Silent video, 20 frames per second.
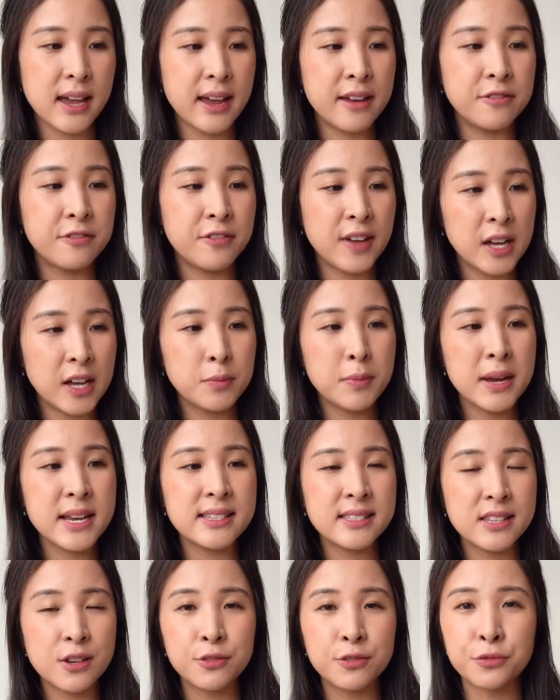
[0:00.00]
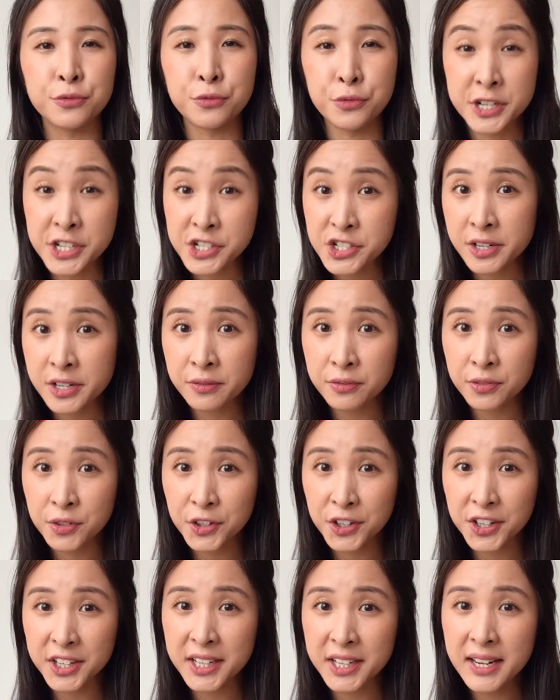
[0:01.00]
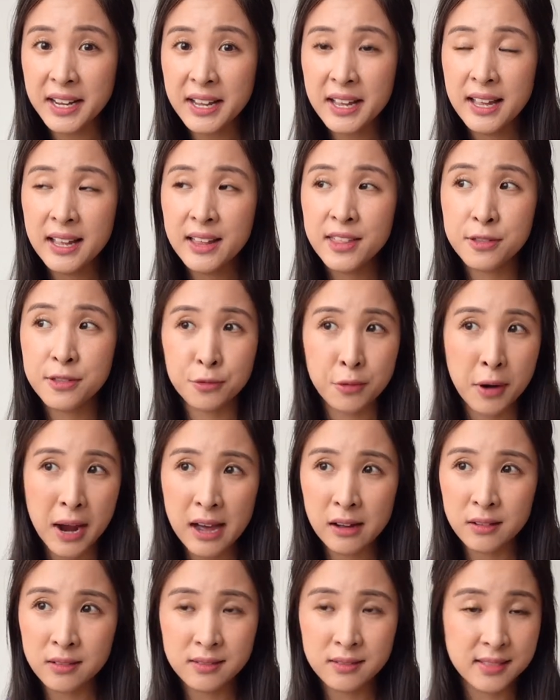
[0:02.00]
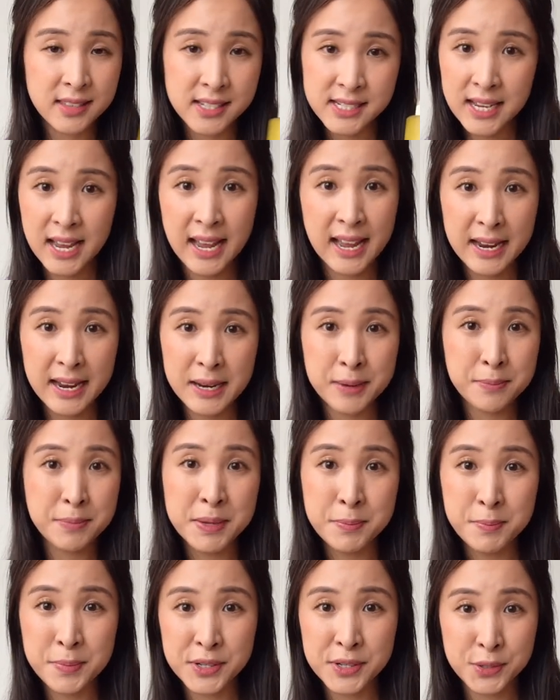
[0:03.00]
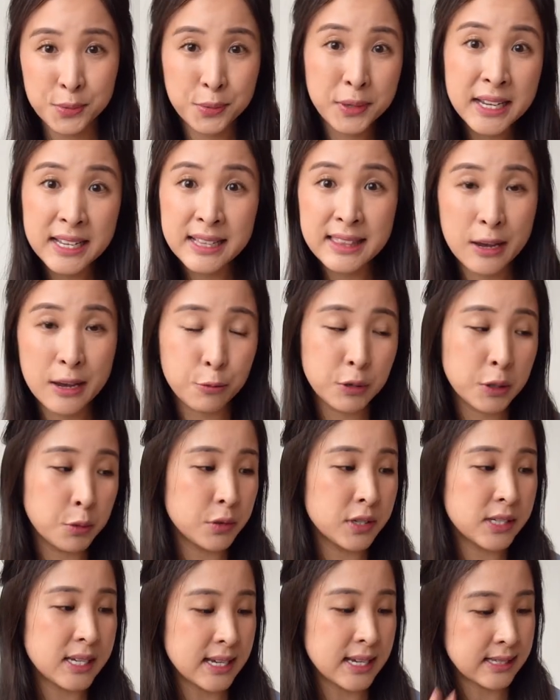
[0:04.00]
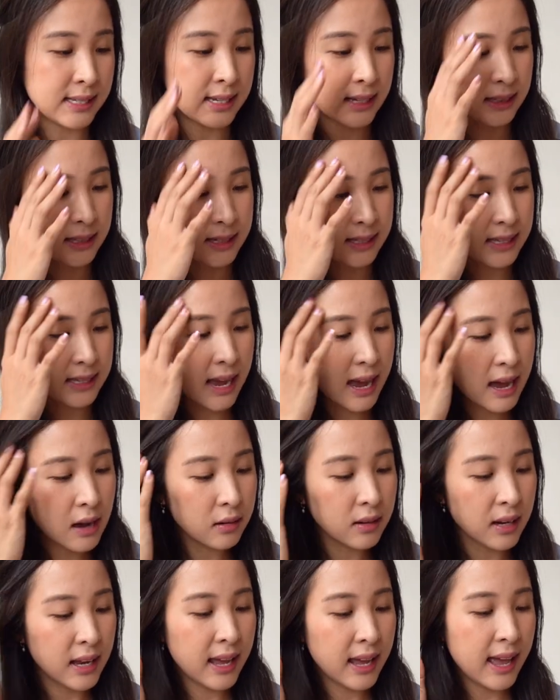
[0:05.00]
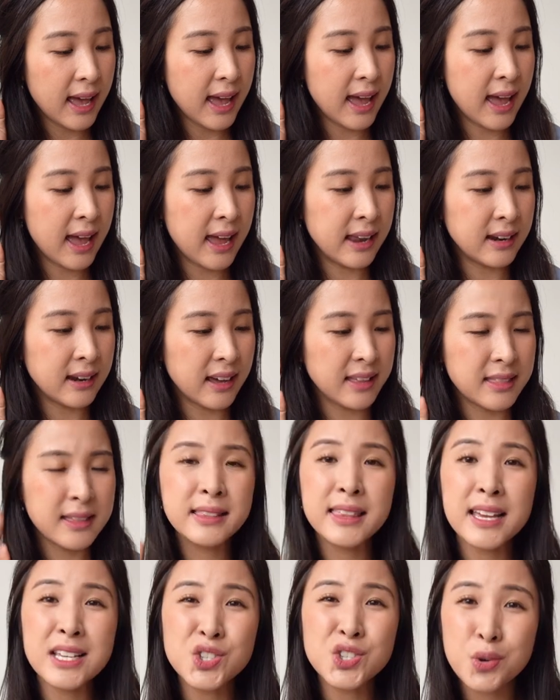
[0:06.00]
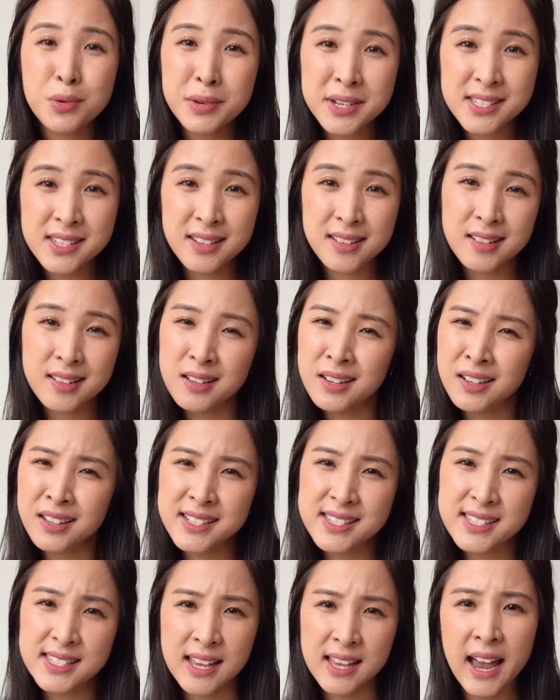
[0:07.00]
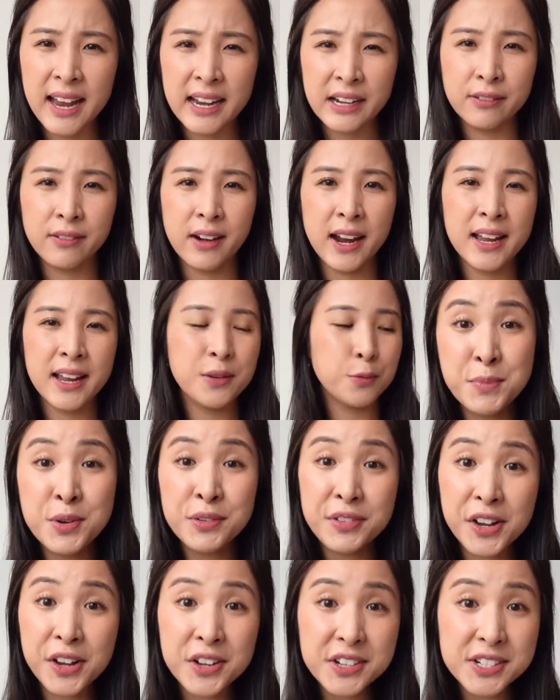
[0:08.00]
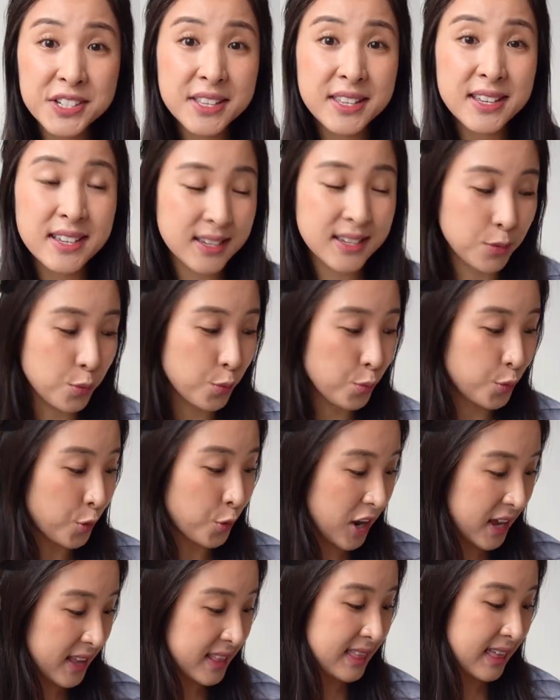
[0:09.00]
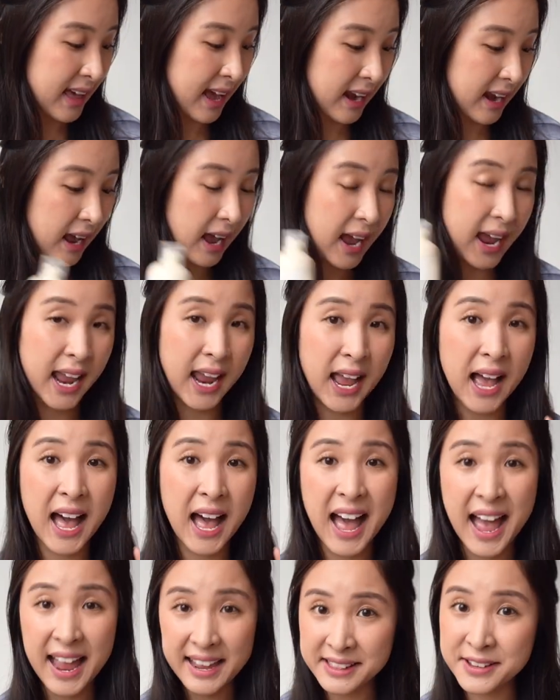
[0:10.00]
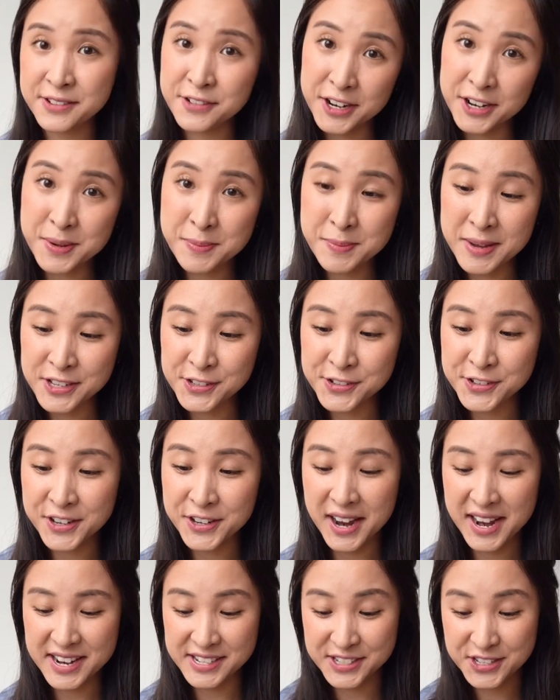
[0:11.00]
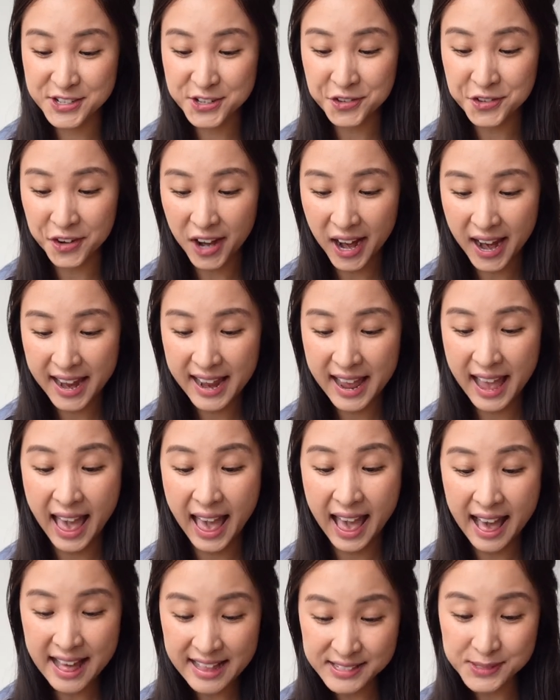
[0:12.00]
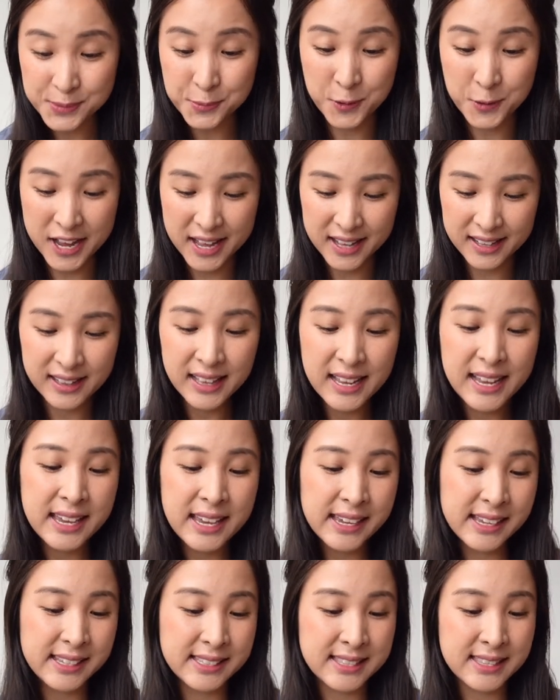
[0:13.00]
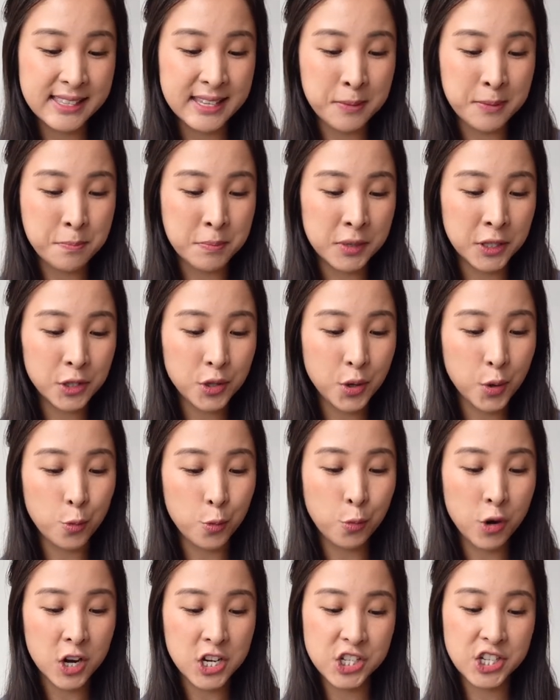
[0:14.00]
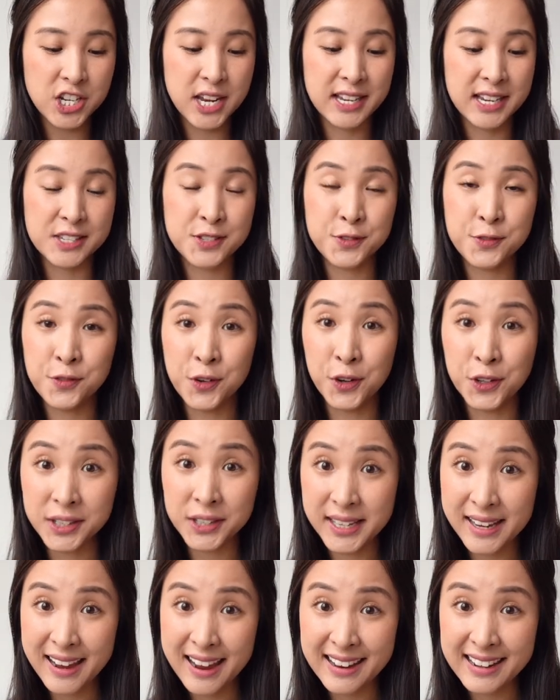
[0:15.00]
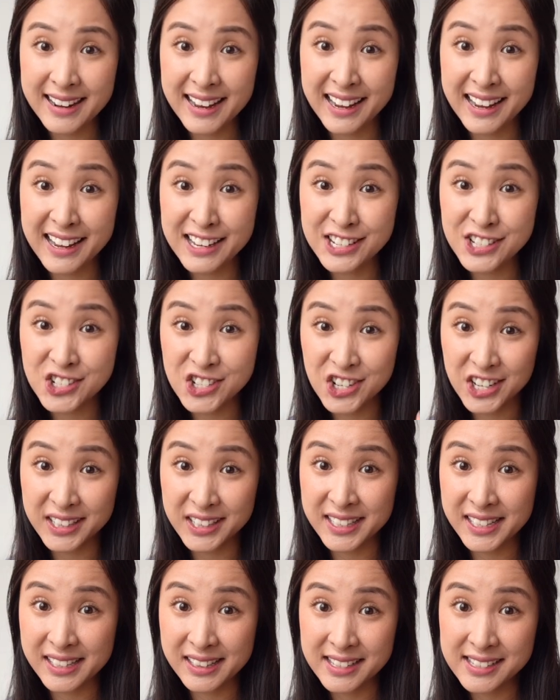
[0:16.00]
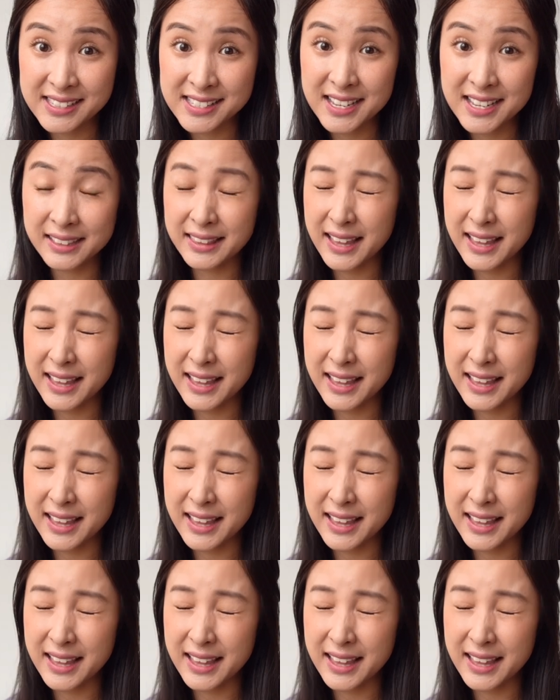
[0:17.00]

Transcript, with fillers: I found myself reaching for it throughout the time in between that we were testing this out, and I think that's always a good sign, right? Moving on to the one that I highly recommend you guys try as well. It's the Milk Wash Exfoliating Jelly Cleanser.